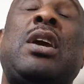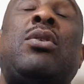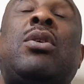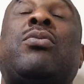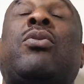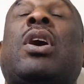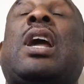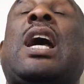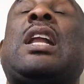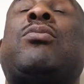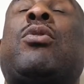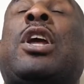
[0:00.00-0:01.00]
Thank you, Lord, for
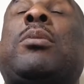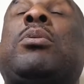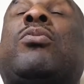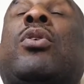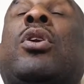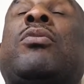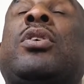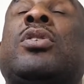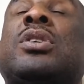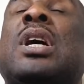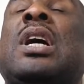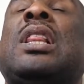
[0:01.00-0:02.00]
guiding, for keeping, for loving
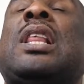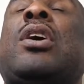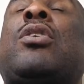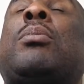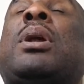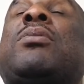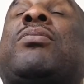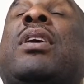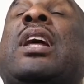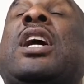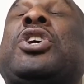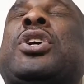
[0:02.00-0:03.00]
us. Thank you, Lord, my
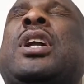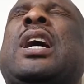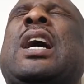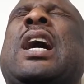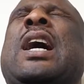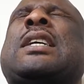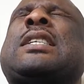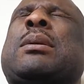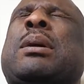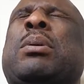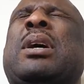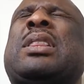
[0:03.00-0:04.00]
Father, El Shaddai,
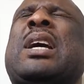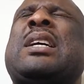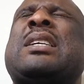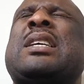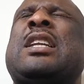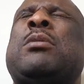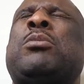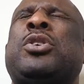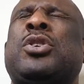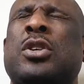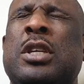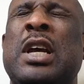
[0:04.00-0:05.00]
accept our thanks in the name of
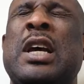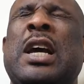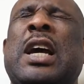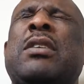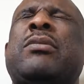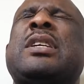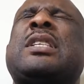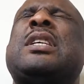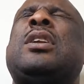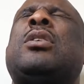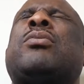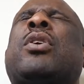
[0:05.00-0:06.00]
Jesus. Every
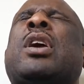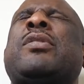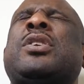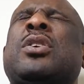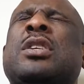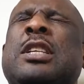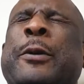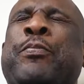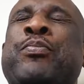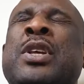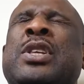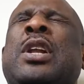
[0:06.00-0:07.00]
sin, Lord, forgive in Jesus' name.
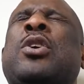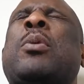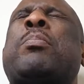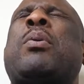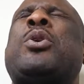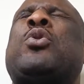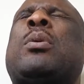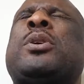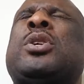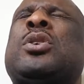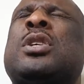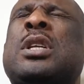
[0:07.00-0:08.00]
Send out your power into our
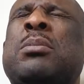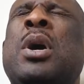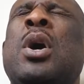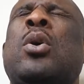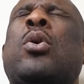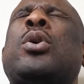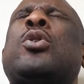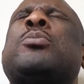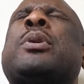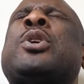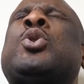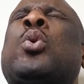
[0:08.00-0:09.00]
midst in Jesus' name. Holy Ghost,
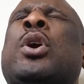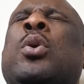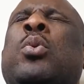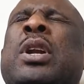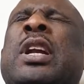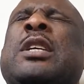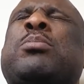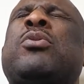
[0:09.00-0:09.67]
begin to work in wonders.